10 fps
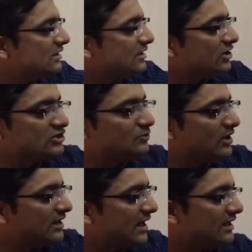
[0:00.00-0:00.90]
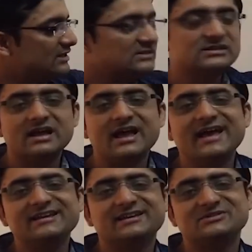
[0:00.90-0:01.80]
corresponding angles
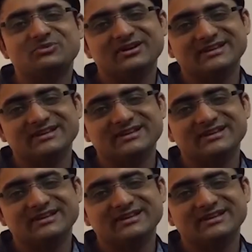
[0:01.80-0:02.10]
and corresponding